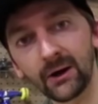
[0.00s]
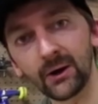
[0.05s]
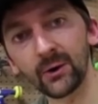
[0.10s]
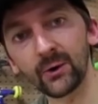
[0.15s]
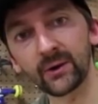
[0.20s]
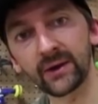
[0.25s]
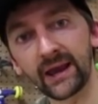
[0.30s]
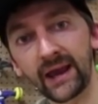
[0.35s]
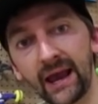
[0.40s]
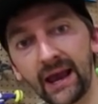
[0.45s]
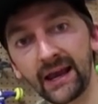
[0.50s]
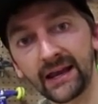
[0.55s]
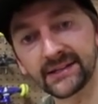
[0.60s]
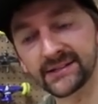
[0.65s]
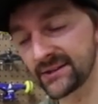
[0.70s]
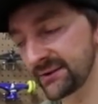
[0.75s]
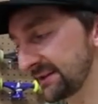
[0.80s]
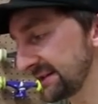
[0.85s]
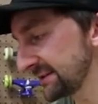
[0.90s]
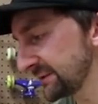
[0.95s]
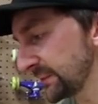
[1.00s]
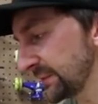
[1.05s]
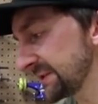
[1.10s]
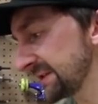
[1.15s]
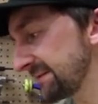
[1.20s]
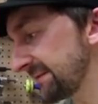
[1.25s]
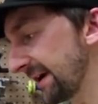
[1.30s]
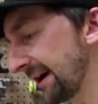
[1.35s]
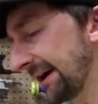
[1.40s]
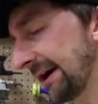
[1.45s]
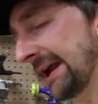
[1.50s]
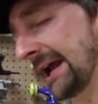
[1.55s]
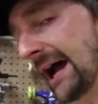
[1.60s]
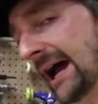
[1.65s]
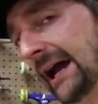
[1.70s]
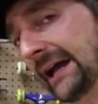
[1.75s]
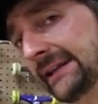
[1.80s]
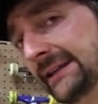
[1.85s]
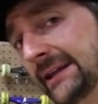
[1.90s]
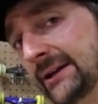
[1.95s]
Okay, so this was a very
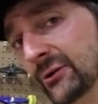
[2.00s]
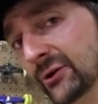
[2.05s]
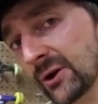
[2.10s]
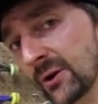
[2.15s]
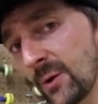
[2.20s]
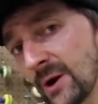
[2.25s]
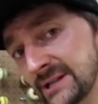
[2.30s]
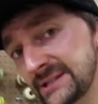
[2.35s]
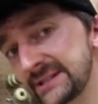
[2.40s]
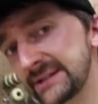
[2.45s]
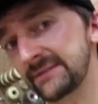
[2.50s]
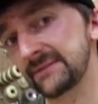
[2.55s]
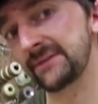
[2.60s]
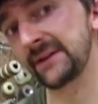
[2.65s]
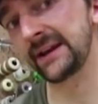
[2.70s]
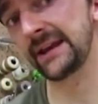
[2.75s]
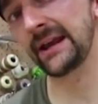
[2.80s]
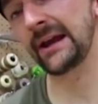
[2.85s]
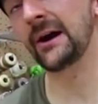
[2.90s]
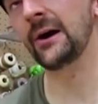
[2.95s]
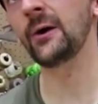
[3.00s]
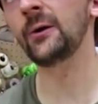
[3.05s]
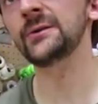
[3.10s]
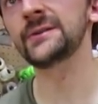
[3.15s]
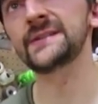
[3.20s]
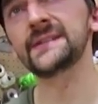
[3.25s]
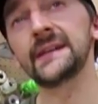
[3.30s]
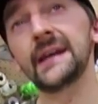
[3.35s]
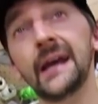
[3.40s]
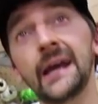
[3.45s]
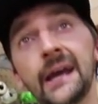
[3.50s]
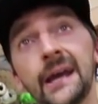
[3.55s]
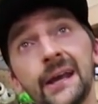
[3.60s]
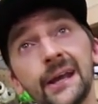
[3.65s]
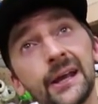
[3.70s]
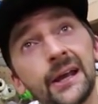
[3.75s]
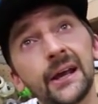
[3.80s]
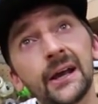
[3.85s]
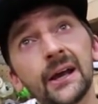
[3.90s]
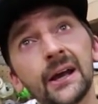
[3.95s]
highly requested video,
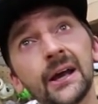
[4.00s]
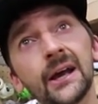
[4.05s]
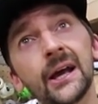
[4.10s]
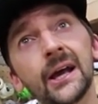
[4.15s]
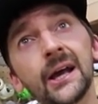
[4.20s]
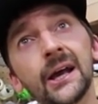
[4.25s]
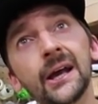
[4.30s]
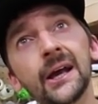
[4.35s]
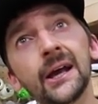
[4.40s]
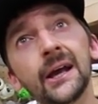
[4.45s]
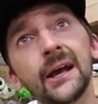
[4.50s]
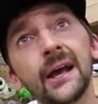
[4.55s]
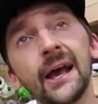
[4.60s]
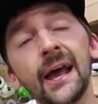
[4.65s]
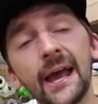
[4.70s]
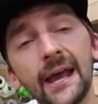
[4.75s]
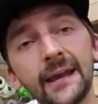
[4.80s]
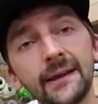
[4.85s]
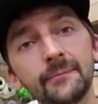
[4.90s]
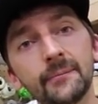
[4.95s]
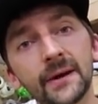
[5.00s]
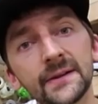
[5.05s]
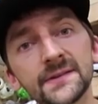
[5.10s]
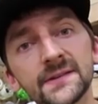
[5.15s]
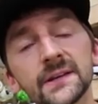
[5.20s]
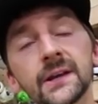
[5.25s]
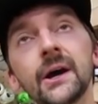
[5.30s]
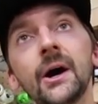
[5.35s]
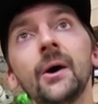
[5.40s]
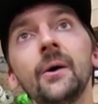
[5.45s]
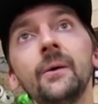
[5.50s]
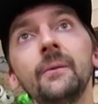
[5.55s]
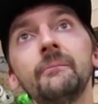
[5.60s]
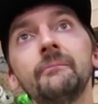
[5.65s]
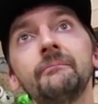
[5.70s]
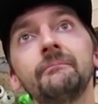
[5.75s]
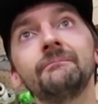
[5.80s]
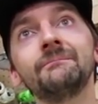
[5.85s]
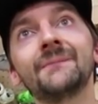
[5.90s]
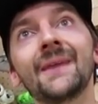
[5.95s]
say, eight months ago?
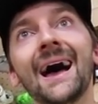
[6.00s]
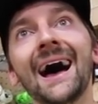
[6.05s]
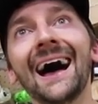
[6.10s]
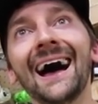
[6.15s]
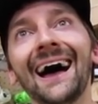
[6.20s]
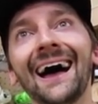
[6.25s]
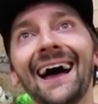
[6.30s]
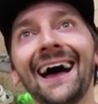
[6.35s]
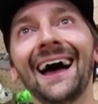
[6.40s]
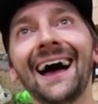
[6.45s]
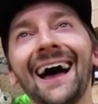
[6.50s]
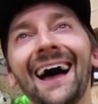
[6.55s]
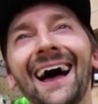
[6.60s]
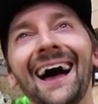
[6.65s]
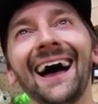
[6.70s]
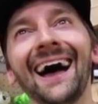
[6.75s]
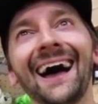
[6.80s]
maybe a year.